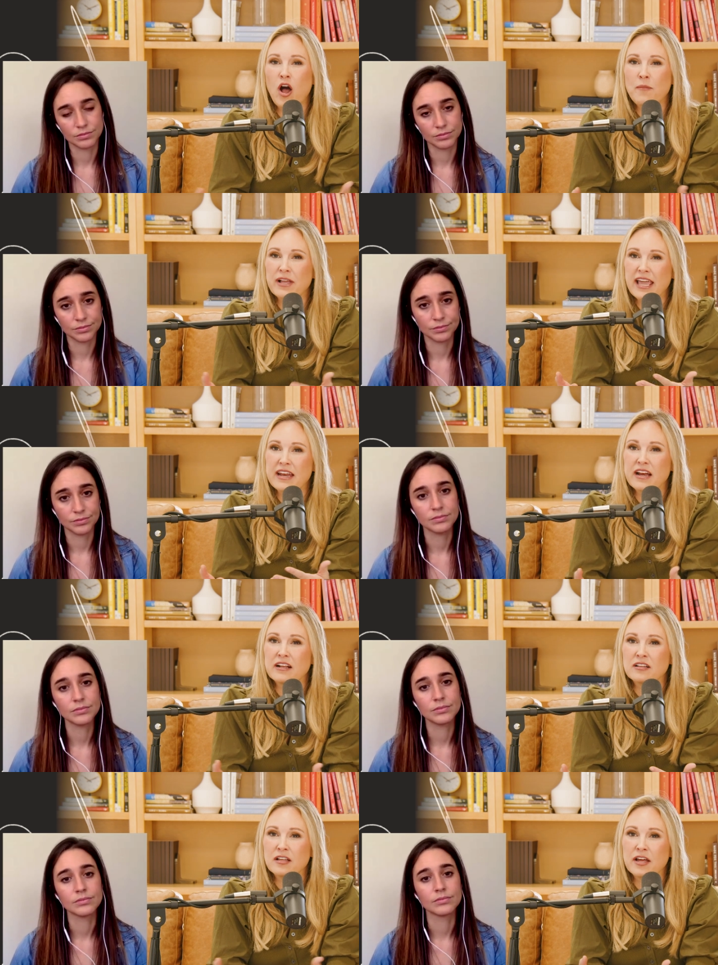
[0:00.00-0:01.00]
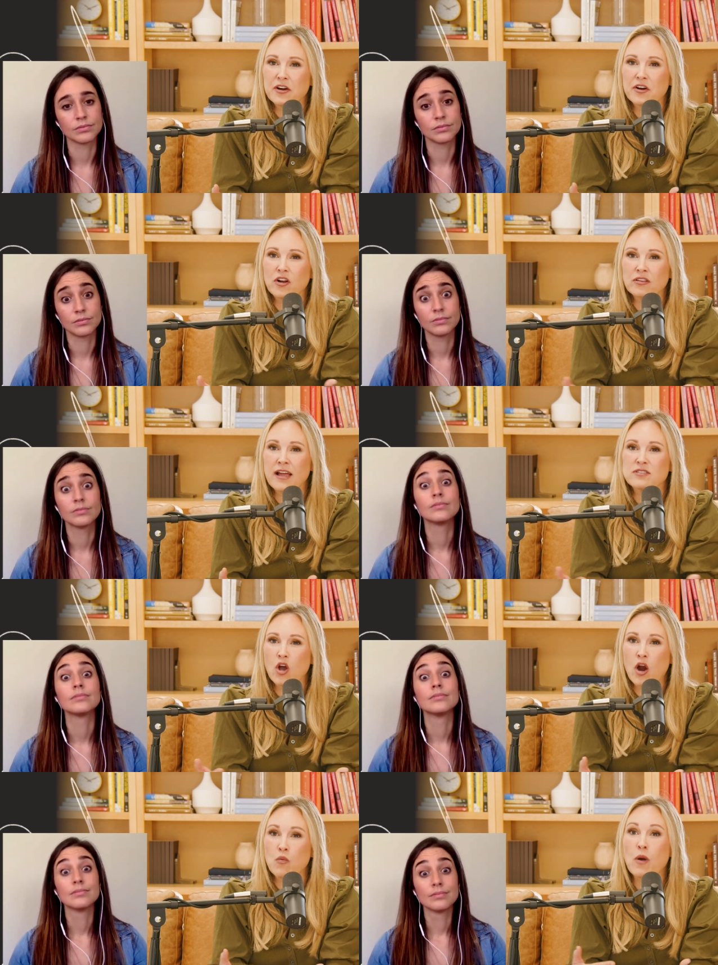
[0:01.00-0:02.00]
Speaker 1: complicated and cluttered our lives
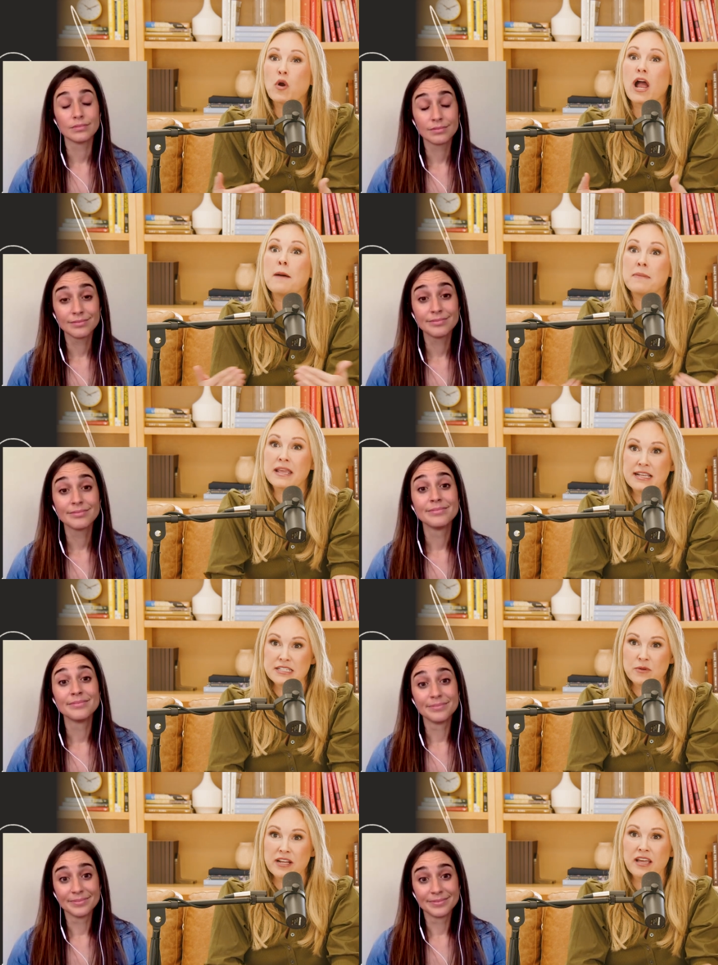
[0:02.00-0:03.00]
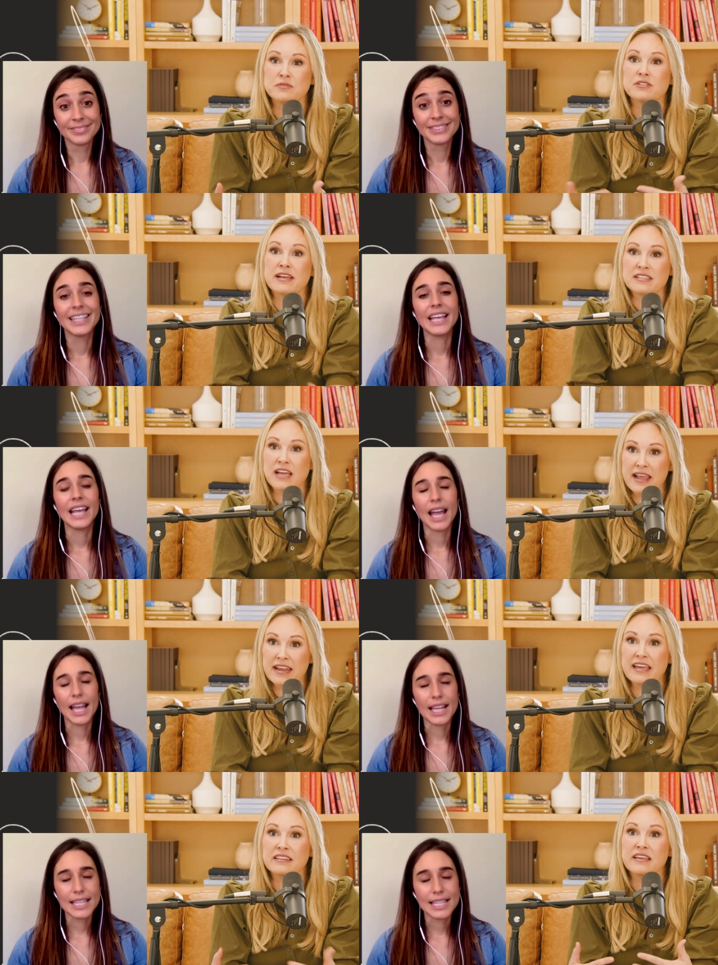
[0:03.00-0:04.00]
are, what we're up against when it comes to
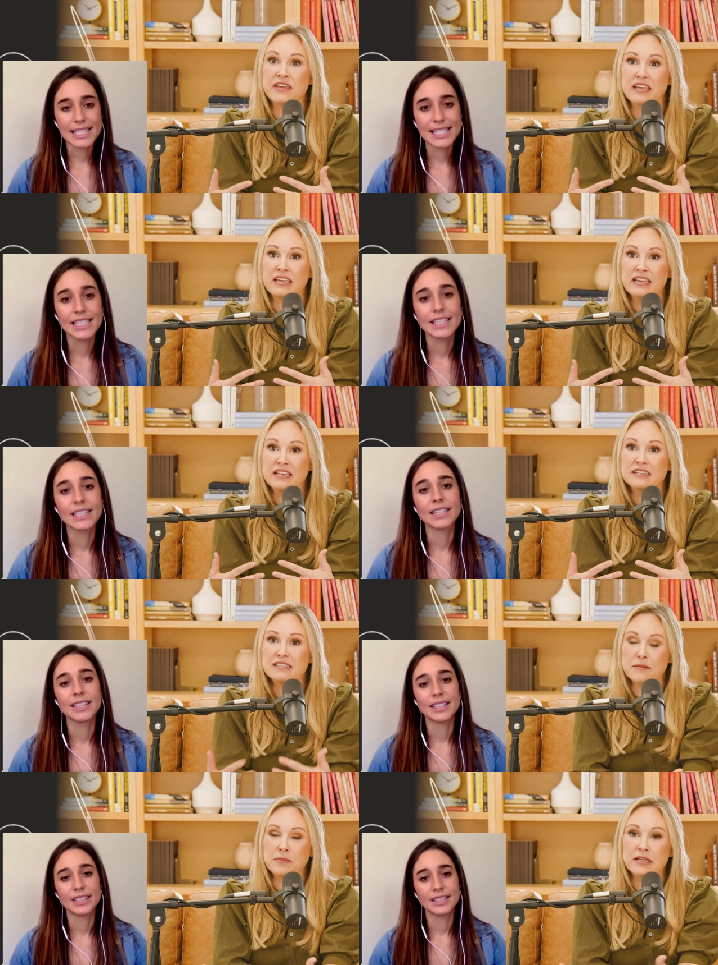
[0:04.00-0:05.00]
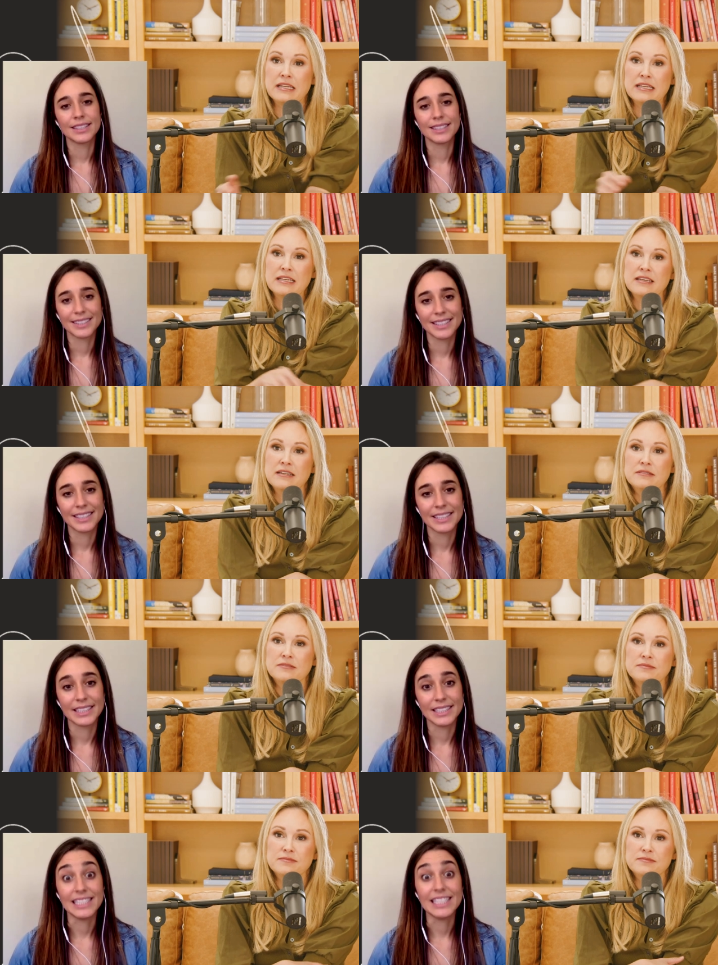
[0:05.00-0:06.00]
anxiety yes. and living simply.
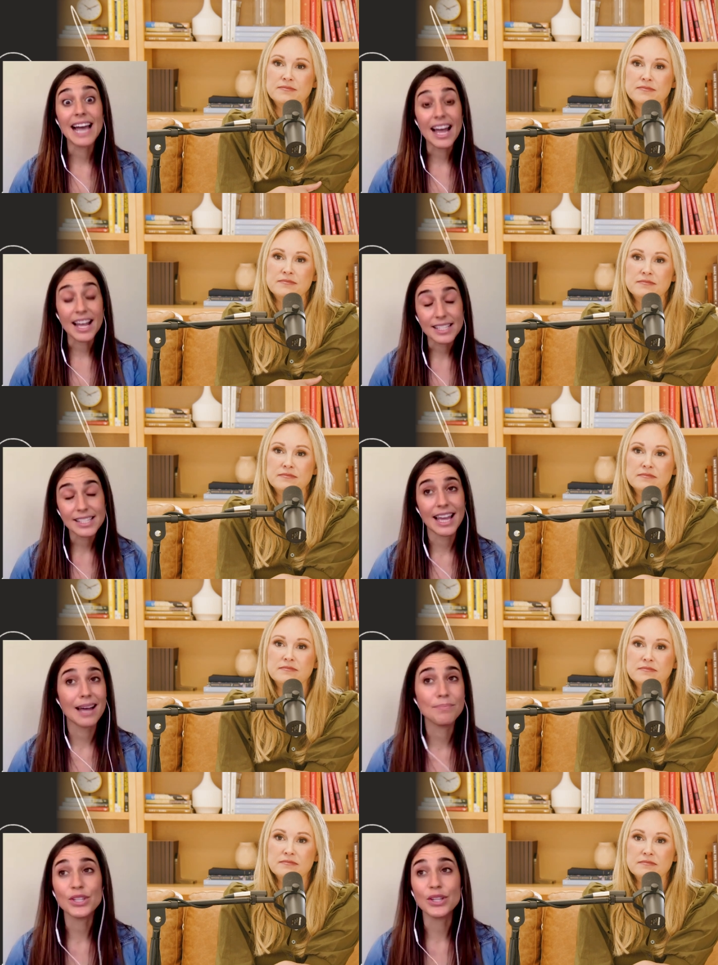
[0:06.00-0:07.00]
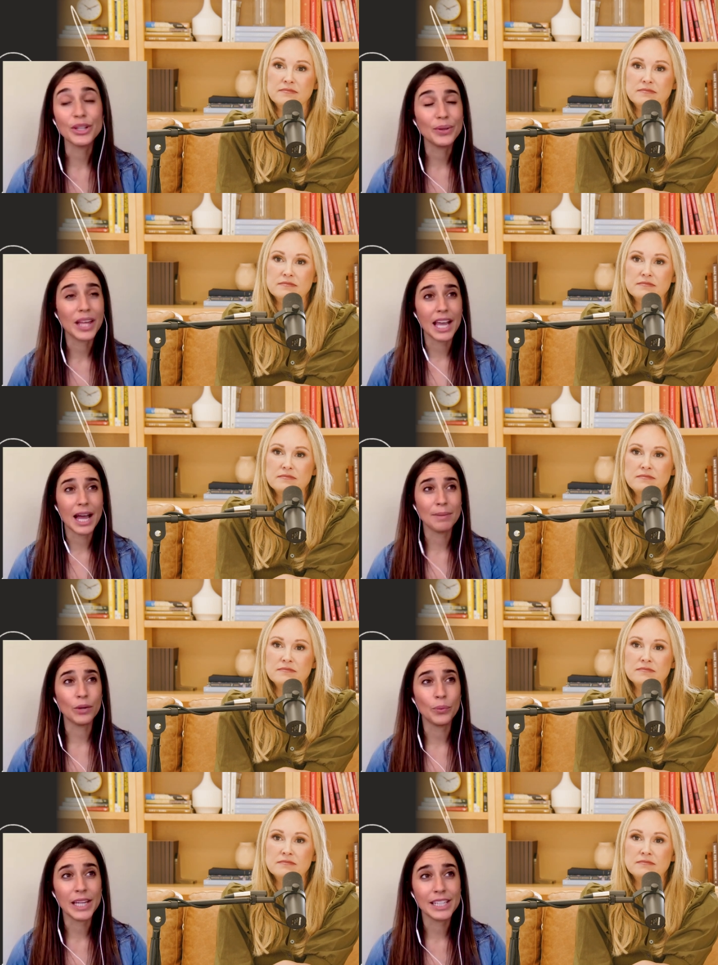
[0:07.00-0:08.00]
Speaker 2: Yes, absolutely. I
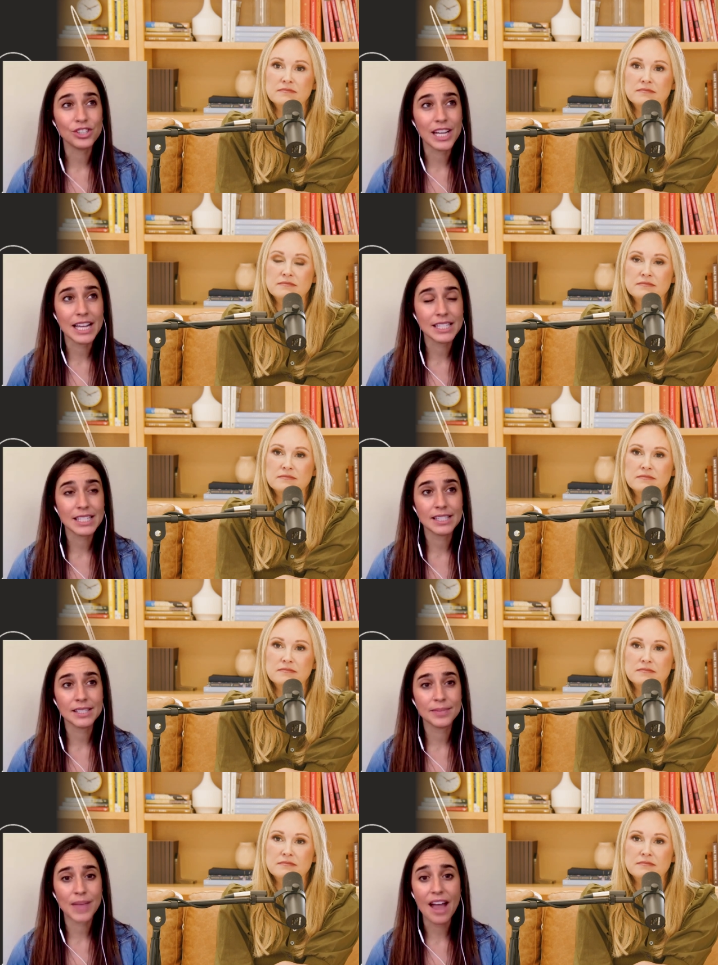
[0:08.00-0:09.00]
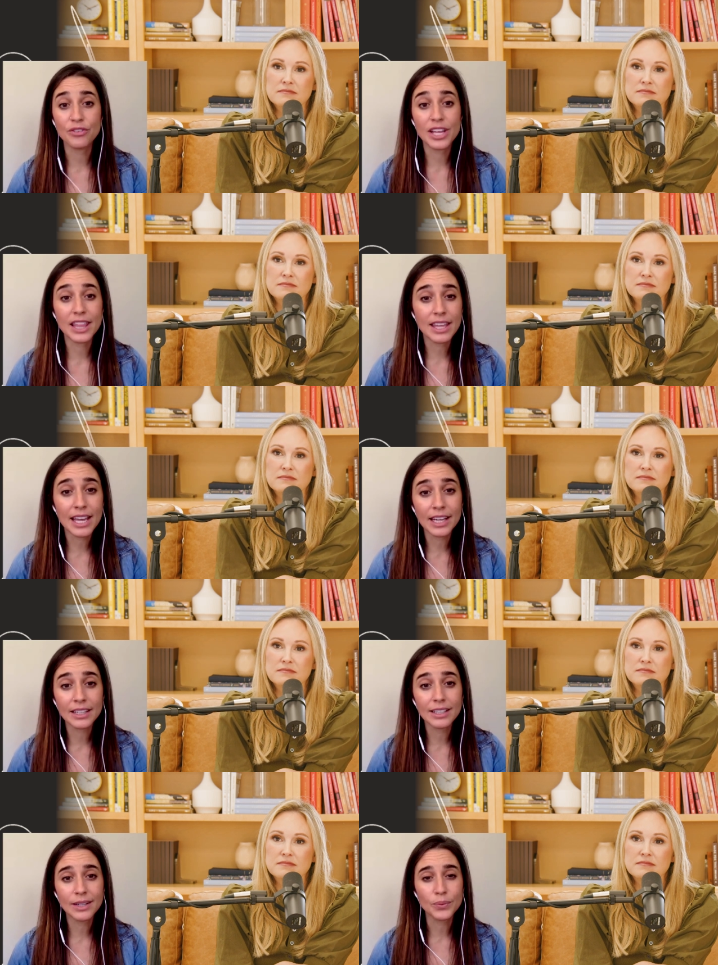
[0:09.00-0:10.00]
mean, we just,
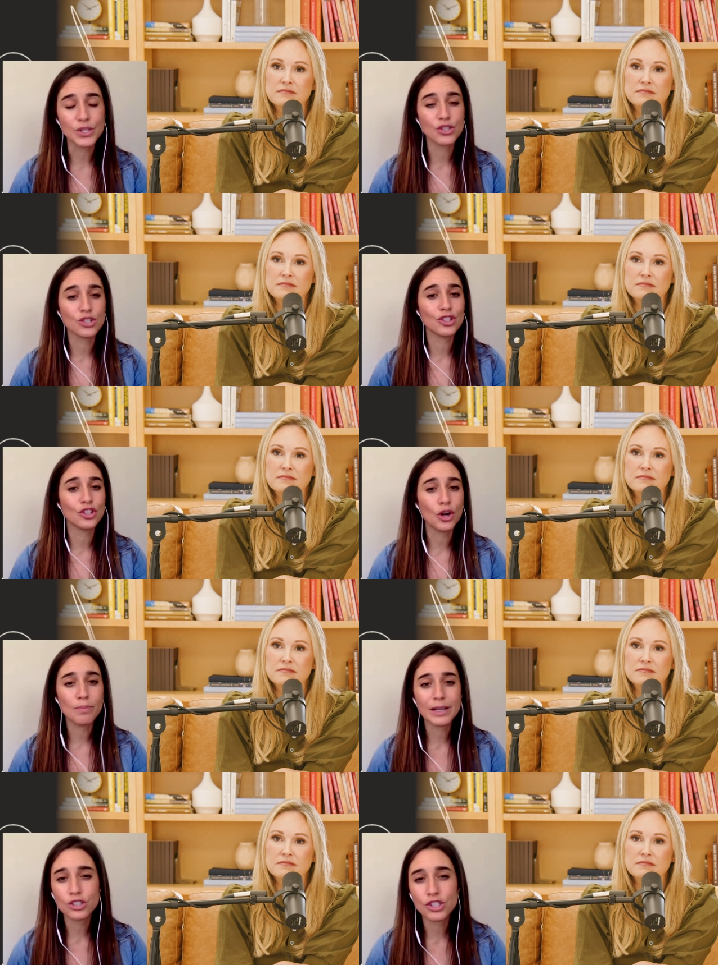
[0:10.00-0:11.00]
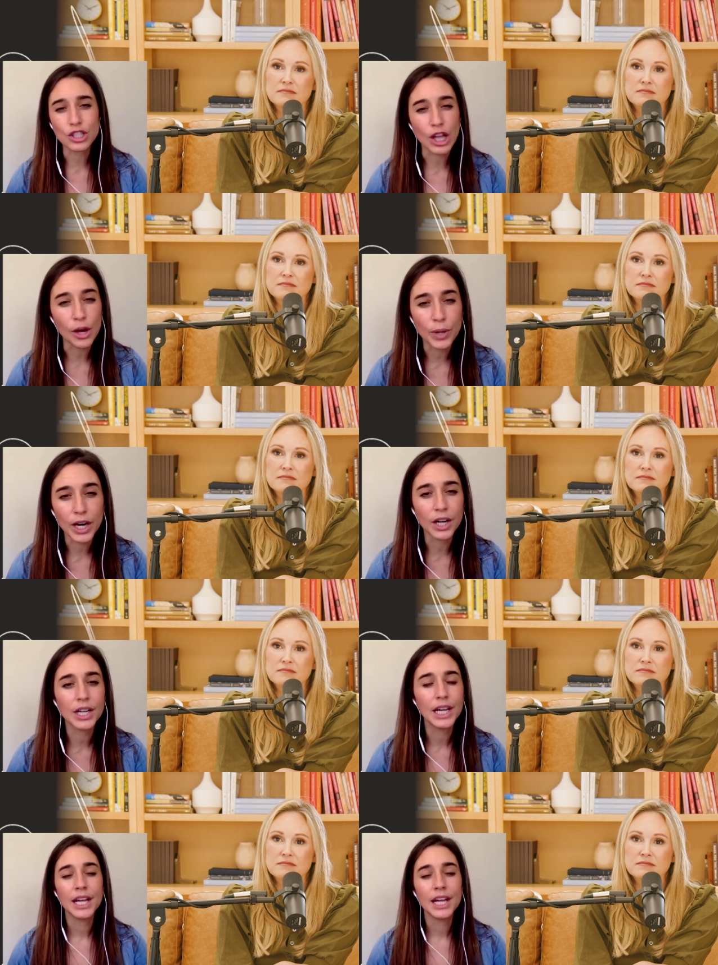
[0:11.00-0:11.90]
everything was so much slower